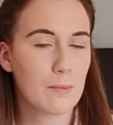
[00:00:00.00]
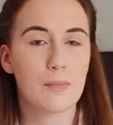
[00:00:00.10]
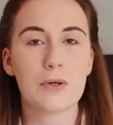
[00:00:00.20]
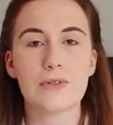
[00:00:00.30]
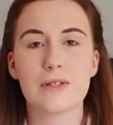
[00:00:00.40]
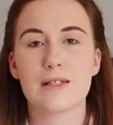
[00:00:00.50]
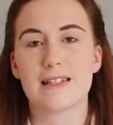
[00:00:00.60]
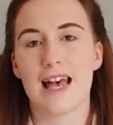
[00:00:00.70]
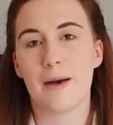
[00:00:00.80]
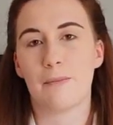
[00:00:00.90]

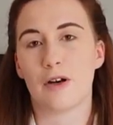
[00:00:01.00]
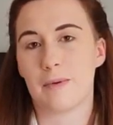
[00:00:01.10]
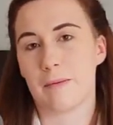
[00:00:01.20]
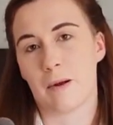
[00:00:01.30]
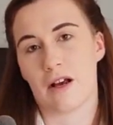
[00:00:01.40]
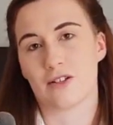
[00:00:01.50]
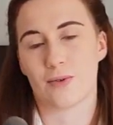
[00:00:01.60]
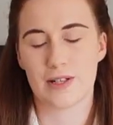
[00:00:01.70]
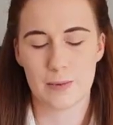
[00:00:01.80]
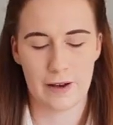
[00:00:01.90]
bronze and put a bit of blush
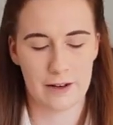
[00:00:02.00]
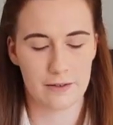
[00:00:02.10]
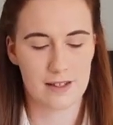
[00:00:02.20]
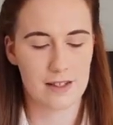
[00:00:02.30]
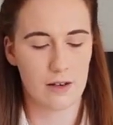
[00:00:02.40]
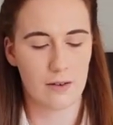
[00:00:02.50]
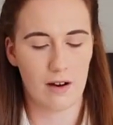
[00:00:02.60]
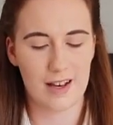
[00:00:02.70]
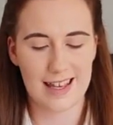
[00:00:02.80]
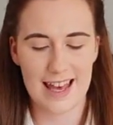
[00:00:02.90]
on as well. So
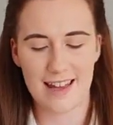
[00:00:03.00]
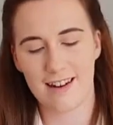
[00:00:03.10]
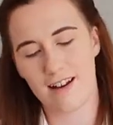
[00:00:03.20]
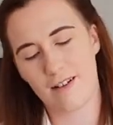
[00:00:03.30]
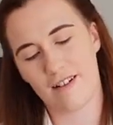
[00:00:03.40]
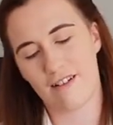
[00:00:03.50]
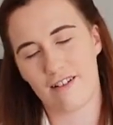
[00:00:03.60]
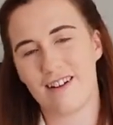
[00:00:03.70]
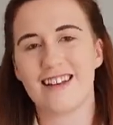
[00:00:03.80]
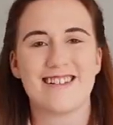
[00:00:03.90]
again,
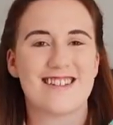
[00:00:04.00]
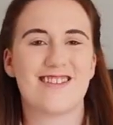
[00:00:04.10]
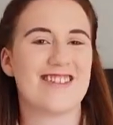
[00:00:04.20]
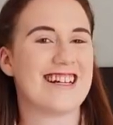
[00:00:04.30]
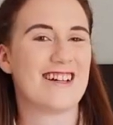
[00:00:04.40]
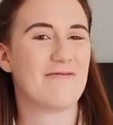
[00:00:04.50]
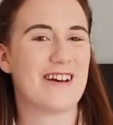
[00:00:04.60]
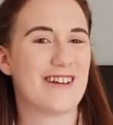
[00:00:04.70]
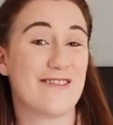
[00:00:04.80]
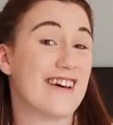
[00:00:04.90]
I used to really love
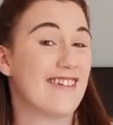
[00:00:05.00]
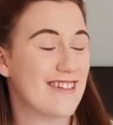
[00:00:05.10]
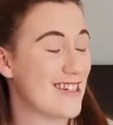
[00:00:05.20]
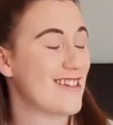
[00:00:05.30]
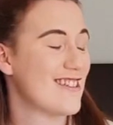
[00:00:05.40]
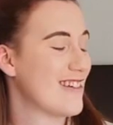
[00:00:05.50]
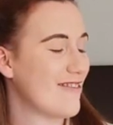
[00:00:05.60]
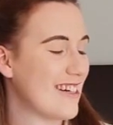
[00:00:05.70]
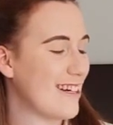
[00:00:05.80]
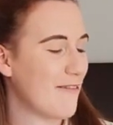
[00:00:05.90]
Benefit, and I do still
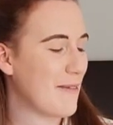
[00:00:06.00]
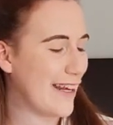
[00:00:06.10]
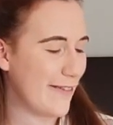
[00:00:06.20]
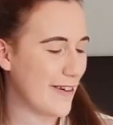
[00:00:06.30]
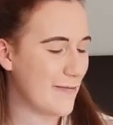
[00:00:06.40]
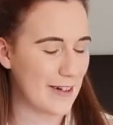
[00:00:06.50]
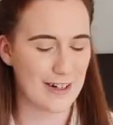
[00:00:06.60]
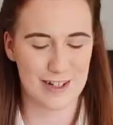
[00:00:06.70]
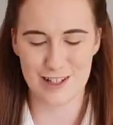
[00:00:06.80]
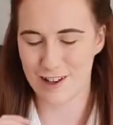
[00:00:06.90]
really love Benefit, but
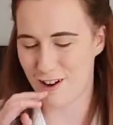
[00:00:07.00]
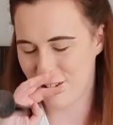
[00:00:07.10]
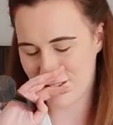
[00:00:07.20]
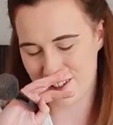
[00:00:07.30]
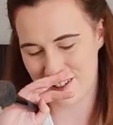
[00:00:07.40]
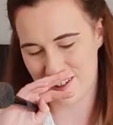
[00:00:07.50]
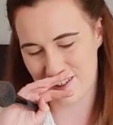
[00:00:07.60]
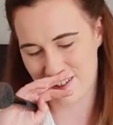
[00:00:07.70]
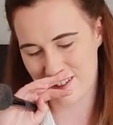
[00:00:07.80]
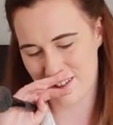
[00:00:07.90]
I just can't
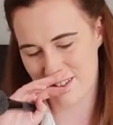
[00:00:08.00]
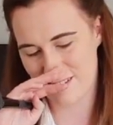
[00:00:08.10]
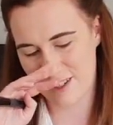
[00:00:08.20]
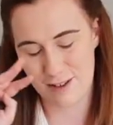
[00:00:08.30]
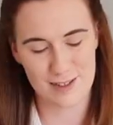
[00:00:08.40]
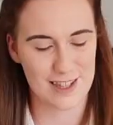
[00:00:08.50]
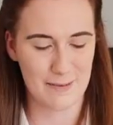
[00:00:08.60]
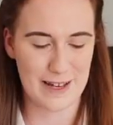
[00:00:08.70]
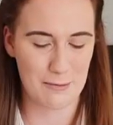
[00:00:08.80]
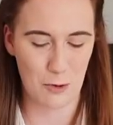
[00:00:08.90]
use
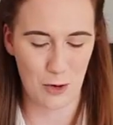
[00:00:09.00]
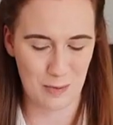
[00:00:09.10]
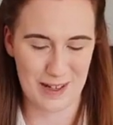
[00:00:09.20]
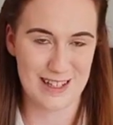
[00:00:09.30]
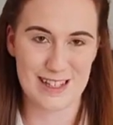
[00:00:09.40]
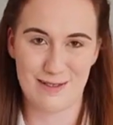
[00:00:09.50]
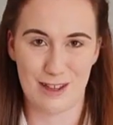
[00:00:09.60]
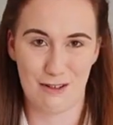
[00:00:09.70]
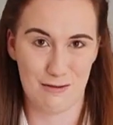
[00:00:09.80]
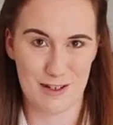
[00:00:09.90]
them anymore because of
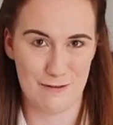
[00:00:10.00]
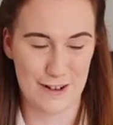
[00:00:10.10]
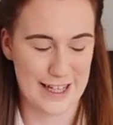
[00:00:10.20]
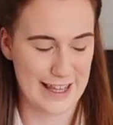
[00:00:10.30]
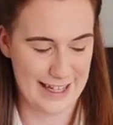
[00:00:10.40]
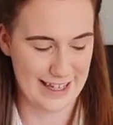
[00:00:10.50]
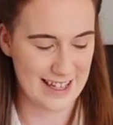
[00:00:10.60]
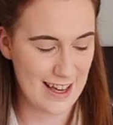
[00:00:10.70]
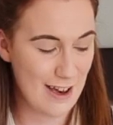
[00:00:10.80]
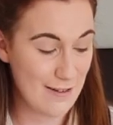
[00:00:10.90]
the cruelty free thing.
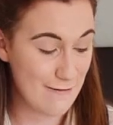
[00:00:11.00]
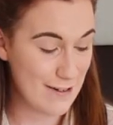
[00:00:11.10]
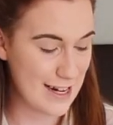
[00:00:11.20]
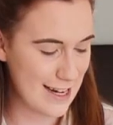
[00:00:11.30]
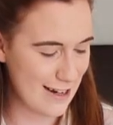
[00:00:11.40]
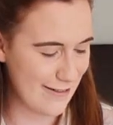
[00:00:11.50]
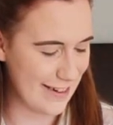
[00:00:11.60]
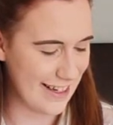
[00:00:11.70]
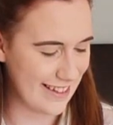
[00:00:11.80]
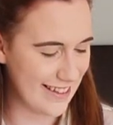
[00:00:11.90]
Really
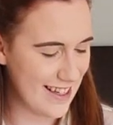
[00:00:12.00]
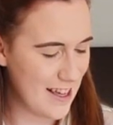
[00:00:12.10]
annoying.